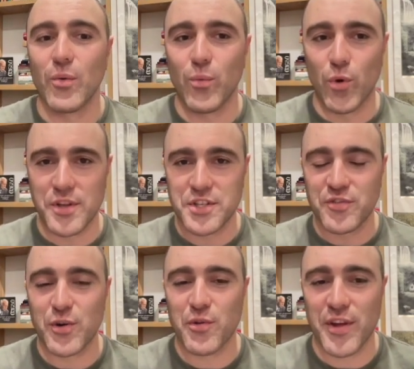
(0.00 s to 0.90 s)
What is the
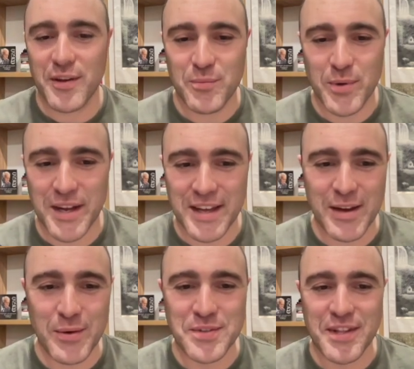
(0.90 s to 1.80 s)
real thing? We're going to
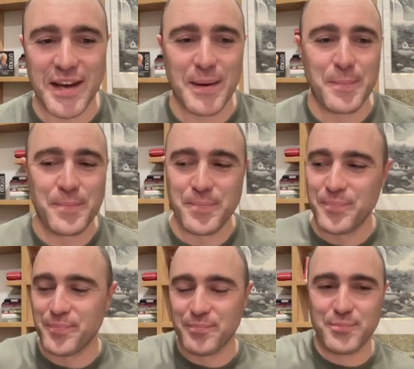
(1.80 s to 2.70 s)
get onto that,
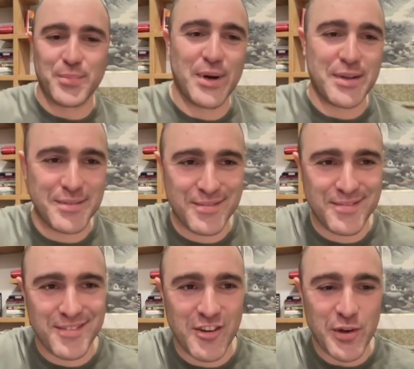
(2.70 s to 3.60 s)
but
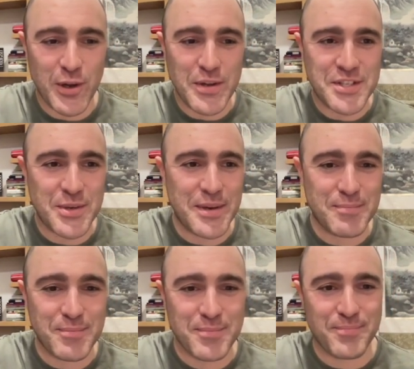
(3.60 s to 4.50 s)
I've alluded to
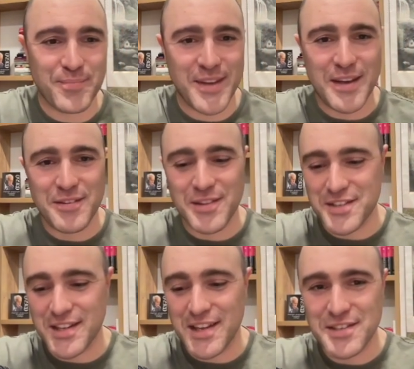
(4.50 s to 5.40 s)
it here in
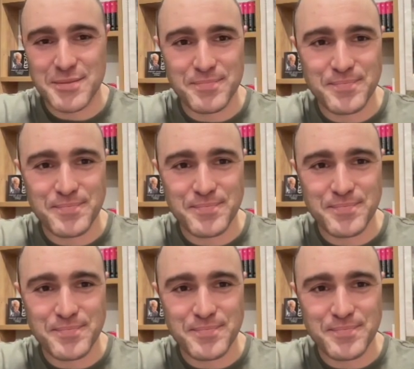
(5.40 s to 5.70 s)
this list.